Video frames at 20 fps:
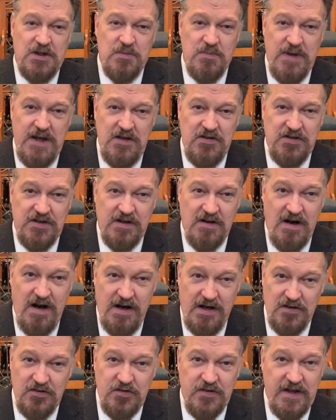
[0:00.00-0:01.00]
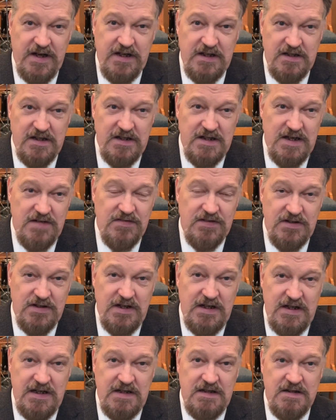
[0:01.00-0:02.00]
amazing artist that he didn't even
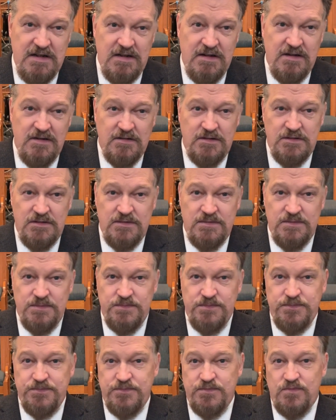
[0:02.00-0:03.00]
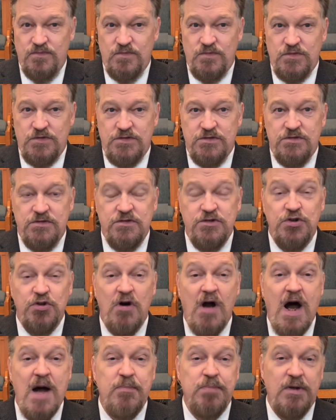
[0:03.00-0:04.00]
need
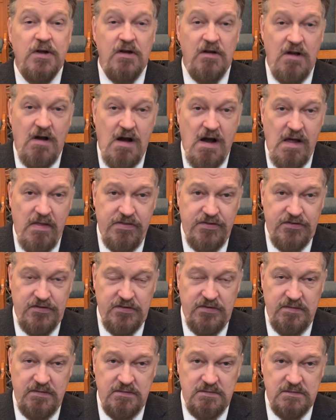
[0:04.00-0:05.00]
drop cloths.